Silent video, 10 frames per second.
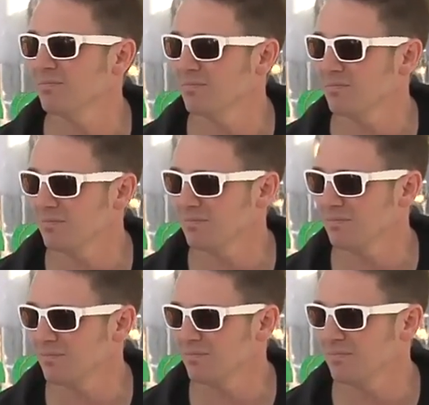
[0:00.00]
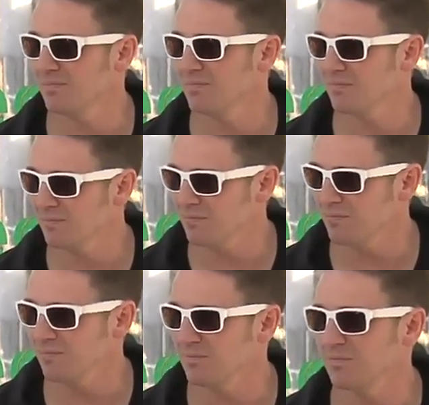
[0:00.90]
(no one is talking)